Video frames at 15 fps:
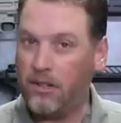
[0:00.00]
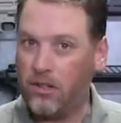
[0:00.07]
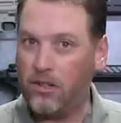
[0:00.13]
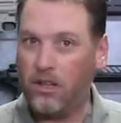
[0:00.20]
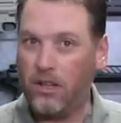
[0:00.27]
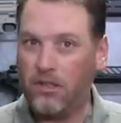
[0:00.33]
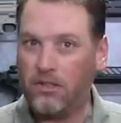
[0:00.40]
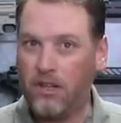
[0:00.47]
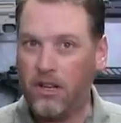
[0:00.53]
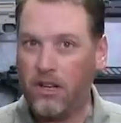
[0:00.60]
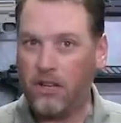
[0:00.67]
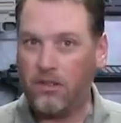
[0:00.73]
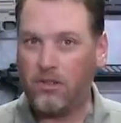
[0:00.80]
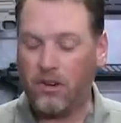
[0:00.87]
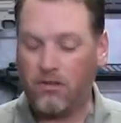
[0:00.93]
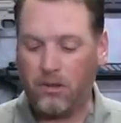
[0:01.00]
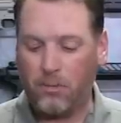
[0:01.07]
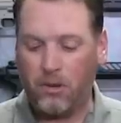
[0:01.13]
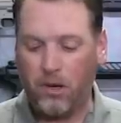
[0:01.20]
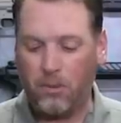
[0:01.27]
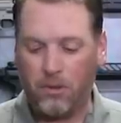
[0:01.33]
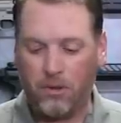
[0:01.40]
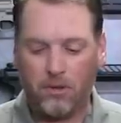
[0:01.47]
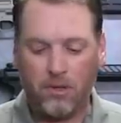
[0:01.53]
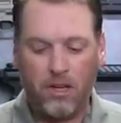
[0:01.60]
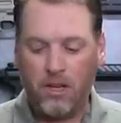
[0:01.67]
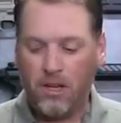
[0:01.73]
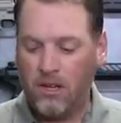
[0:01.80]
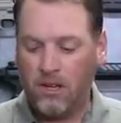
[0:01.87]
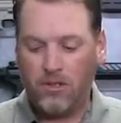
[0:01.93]
it's still extended. It serves a purpose.
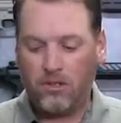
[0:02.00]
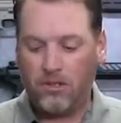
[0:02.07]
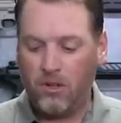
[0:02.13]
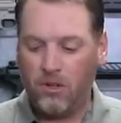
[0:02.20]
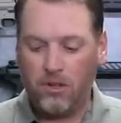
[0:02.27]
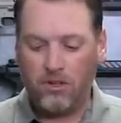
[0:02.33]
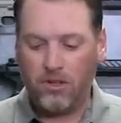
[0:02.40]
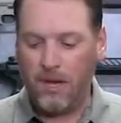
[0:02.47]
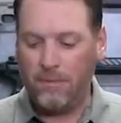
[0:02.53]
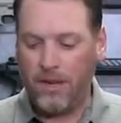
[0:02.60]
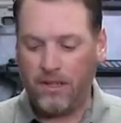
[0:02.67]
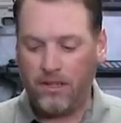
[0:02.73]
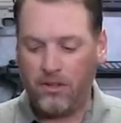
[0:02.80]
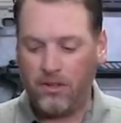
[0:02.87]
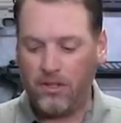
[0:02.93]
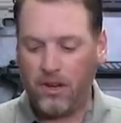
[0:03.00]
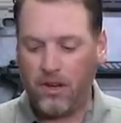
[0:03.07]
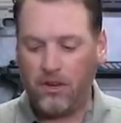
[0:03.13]
Still the same X-Series